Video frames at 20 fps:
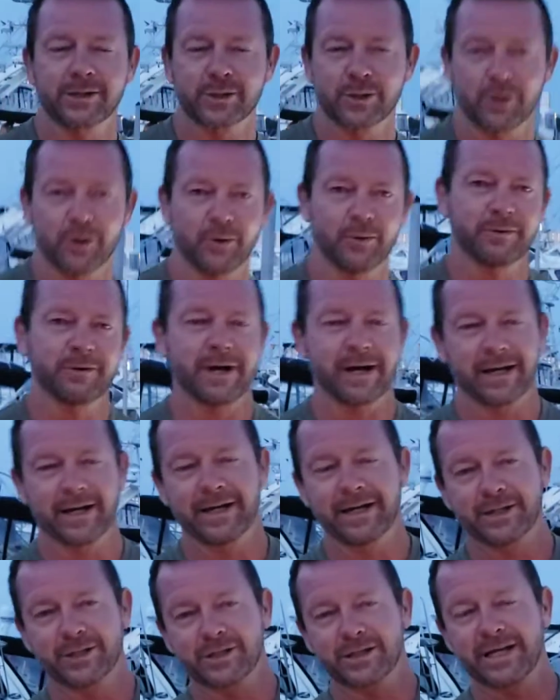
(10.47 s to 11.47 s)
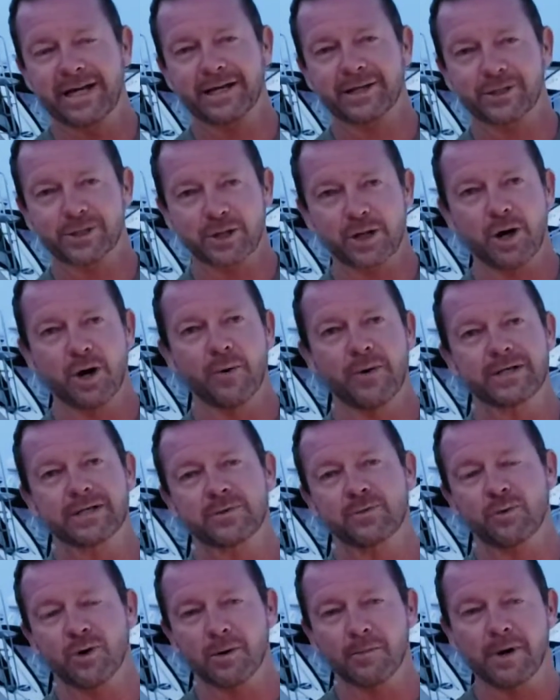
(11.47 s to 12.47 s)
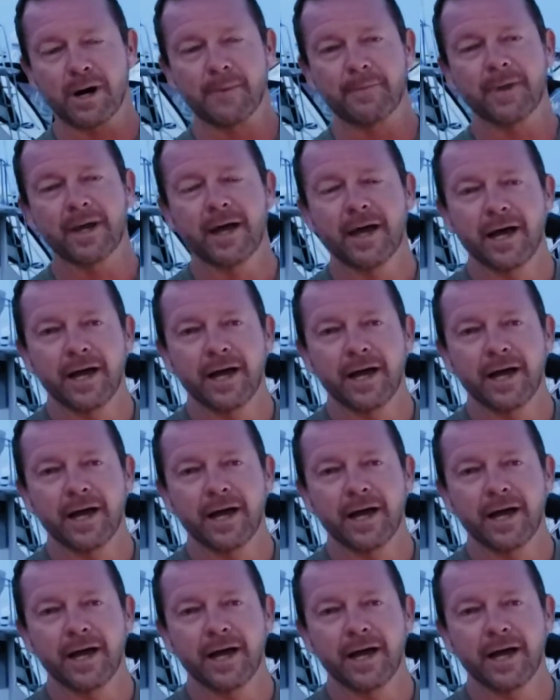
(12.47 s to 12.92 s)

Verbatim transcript: So, again, just take it slow, it's a warm up.